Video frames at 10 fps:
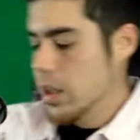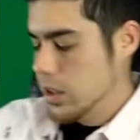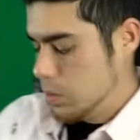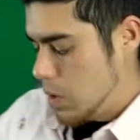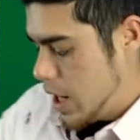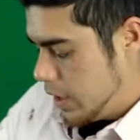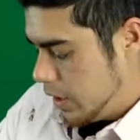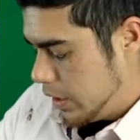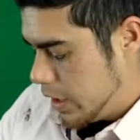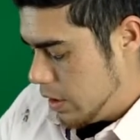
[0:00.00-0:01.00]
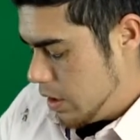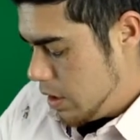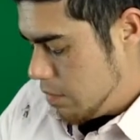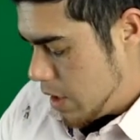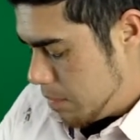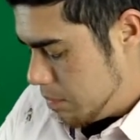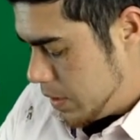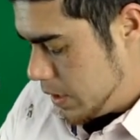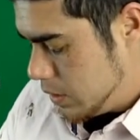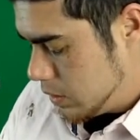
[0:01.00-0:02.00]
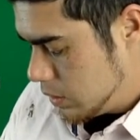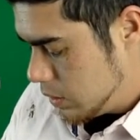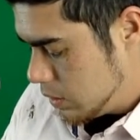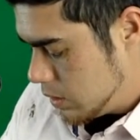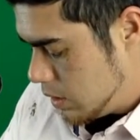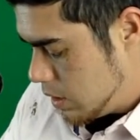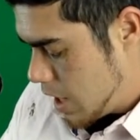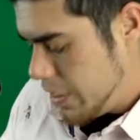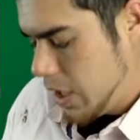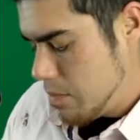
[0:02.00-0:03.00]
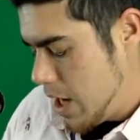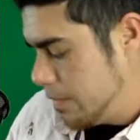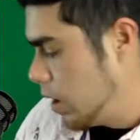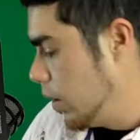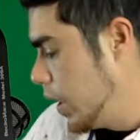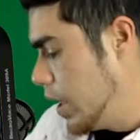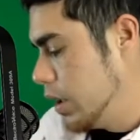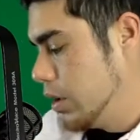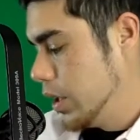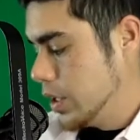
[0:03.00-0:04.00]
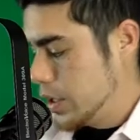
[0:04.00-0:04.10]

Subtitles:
this is why I need to get my bins. I think it may have already had a crease